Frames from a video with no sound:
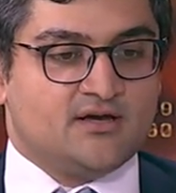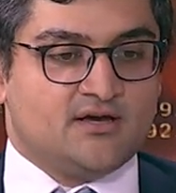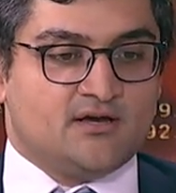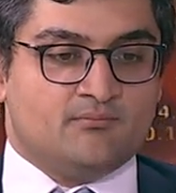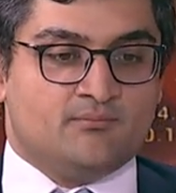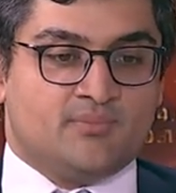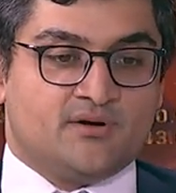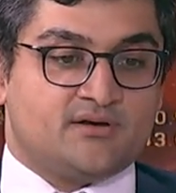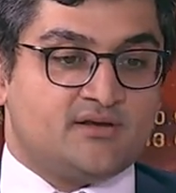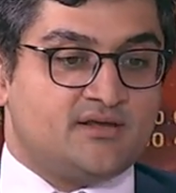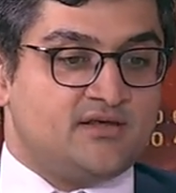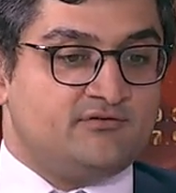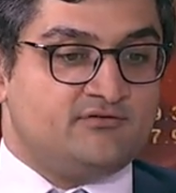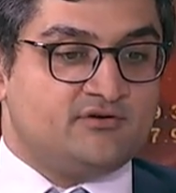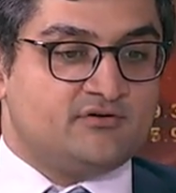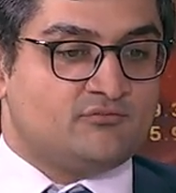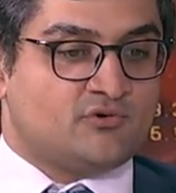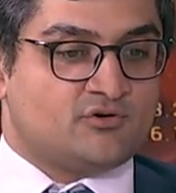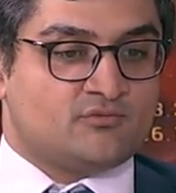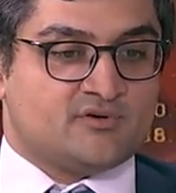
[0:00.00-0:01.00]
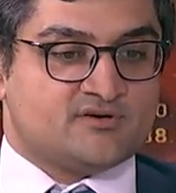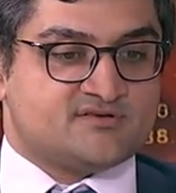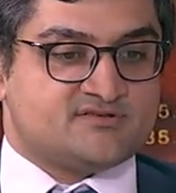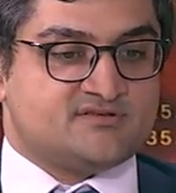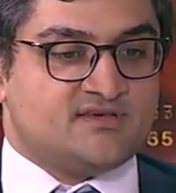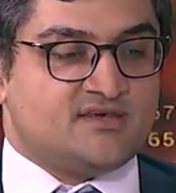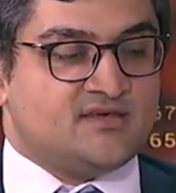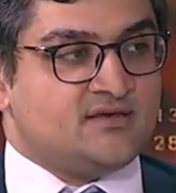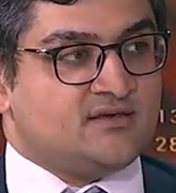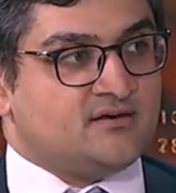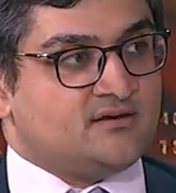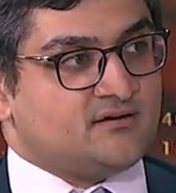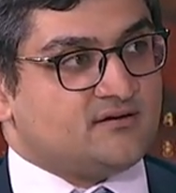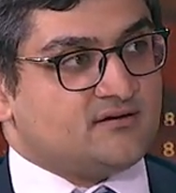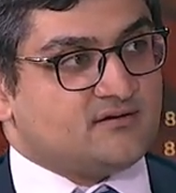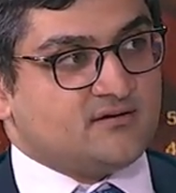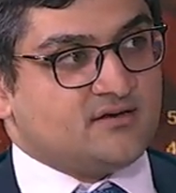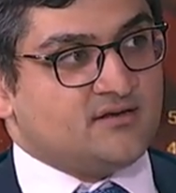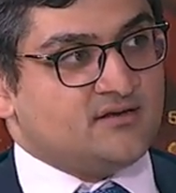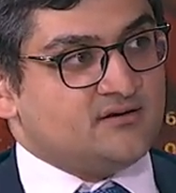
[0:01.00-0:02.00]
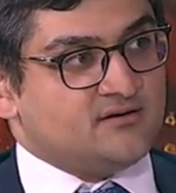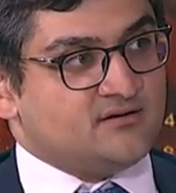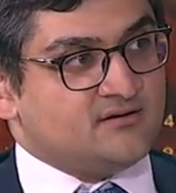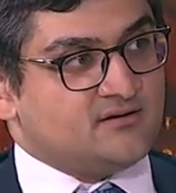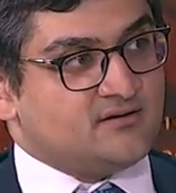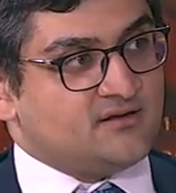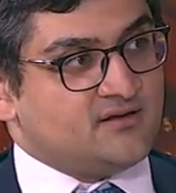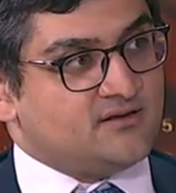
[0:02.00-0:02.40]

But even what we're seeing in